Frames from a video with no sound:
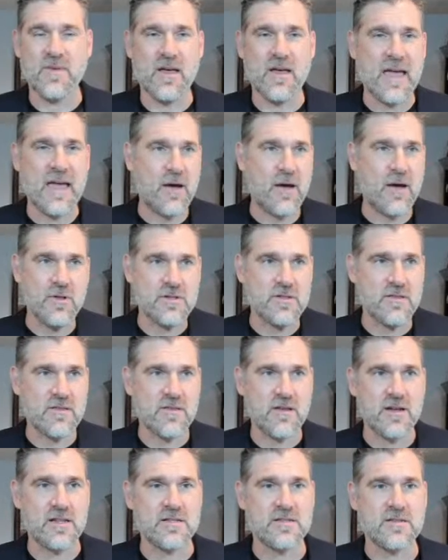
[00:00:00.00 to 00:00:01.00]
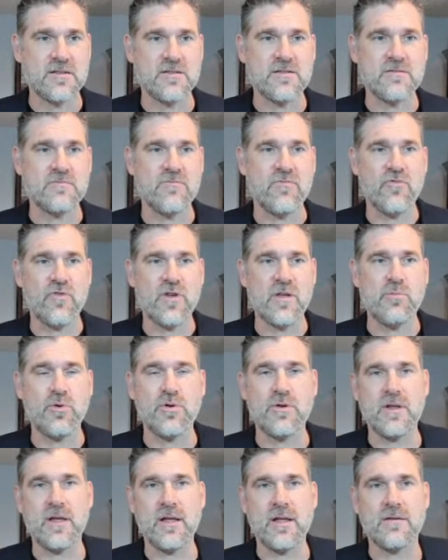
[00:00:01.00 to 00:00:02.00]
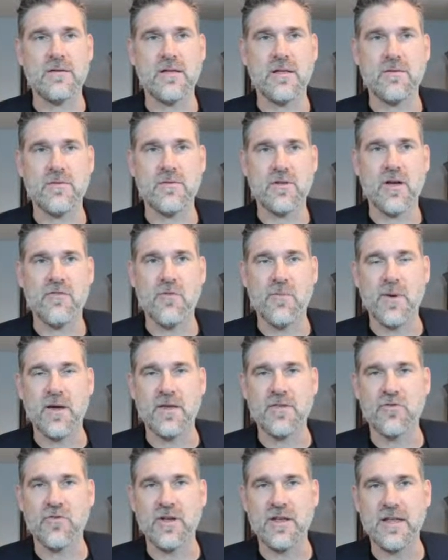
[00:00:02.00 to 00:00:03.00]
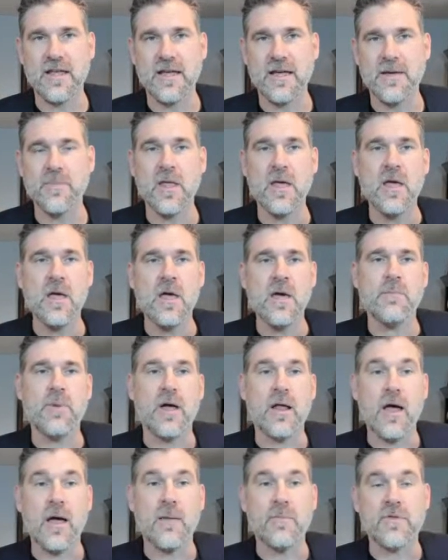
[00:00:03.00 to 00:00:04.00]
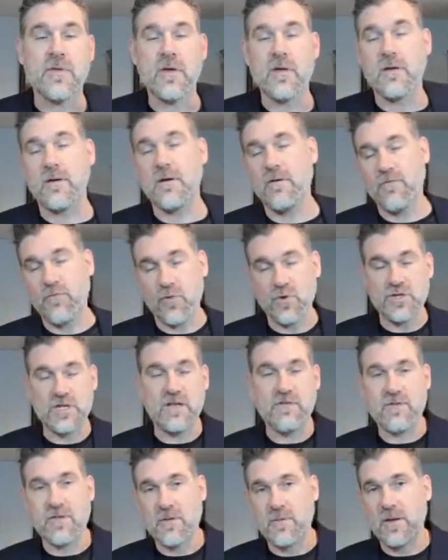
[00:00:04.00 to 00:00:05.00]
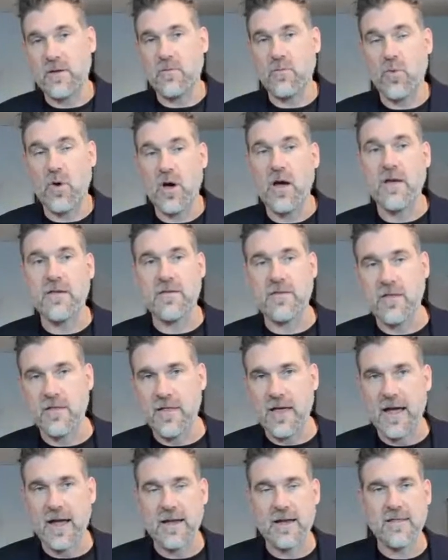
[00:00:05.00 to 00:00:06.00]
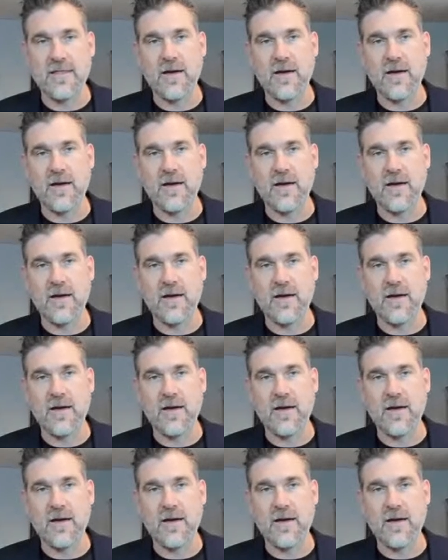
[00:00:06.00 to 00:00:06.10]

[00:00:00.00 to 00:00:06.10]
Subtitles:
Outlook decided to reboot and cover my screen here. But unfortunately, even something worse than that,